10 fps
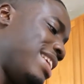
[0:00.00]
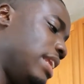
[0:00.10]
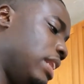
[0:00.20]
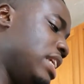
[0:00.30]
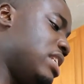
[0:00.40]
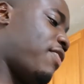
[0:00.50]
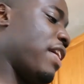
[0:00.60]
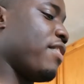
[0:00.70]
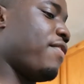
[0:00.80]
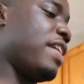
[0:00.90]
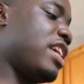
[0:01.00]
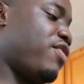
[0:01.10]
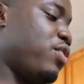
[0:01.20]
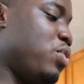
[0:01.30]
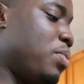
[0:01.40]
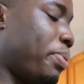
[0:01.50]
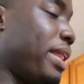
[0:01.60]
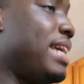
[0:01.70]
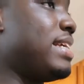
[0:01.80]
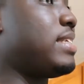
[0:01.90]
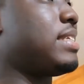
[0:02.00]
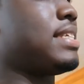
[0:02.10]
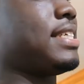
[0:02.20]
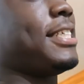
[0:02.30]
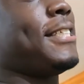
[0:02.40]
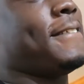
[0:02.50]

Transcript: Your least favorite fast food place.